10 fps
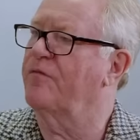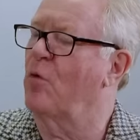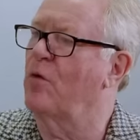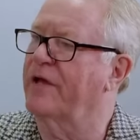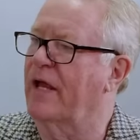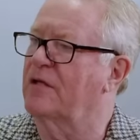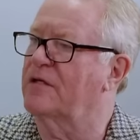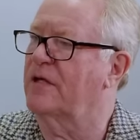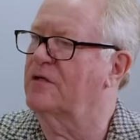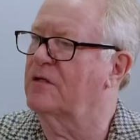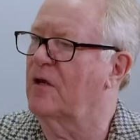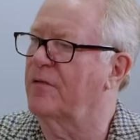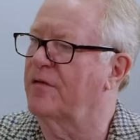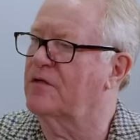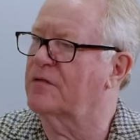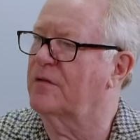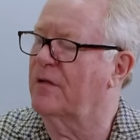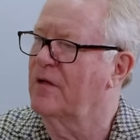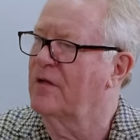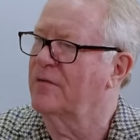fought against this, you know,
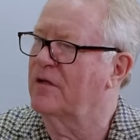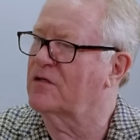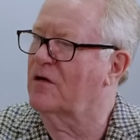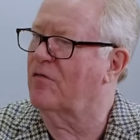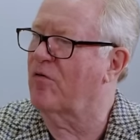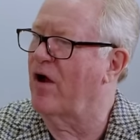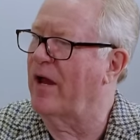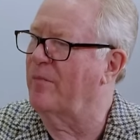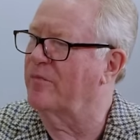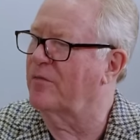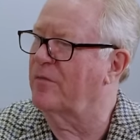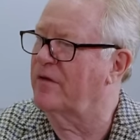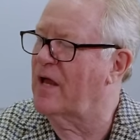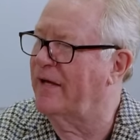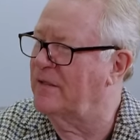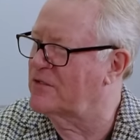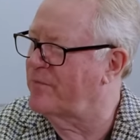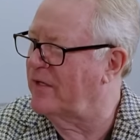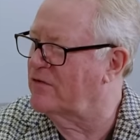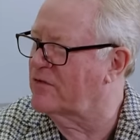this crime, to the hate
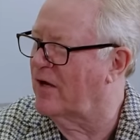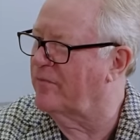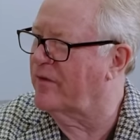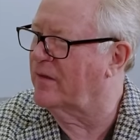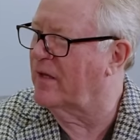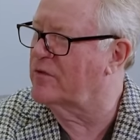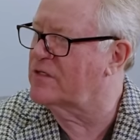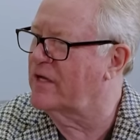speech type thing. There was